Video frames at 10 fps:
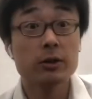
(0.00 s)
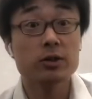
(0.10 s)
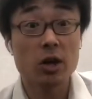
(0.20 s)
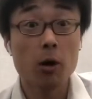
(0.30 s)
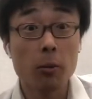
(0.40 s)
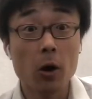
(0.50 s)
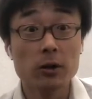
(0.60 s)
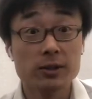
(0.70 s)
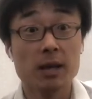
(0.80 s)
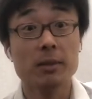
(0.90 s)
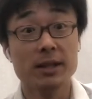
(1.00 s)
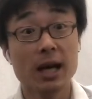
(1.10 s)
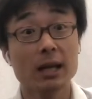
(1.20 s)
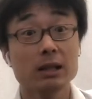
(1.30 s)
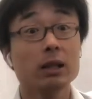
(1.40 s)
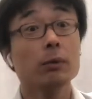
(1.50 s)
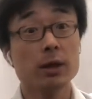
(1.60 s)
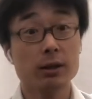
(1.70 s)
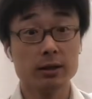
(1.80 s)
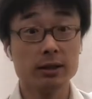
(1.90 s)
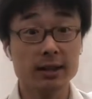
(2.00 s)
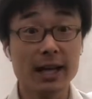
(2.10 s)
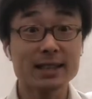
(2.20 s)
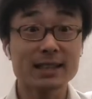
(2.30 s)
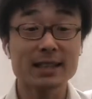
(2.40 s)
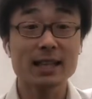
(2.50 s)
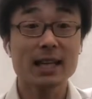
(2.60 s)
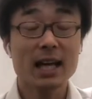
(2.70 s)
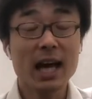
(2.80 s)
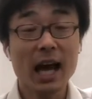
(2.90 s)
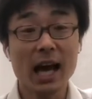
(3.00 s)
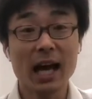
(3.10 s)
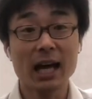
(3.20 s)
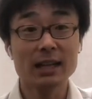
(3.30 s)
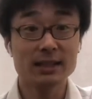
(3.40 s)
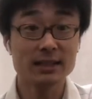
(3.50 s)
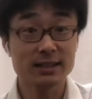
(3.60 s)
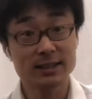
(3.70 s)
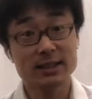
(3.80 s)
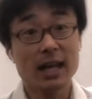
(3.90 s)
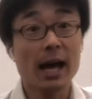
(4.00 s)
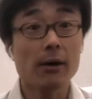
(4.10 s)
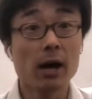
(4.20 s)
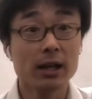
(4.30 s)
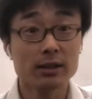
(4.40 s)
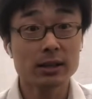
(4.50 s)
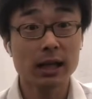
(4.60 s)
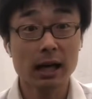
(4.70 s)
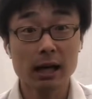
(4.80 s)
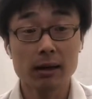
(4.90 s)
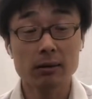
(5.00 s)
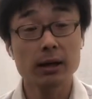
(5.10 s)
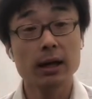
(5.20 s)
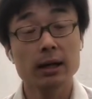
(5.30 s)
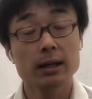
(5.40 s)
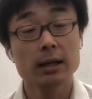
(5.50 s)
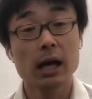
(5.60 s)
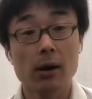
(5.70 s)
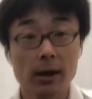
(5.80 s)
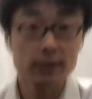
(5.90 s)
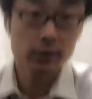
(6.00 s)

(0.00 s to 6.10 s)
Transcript: child pose can be done when you're at the desk and this is how I, uh, how I do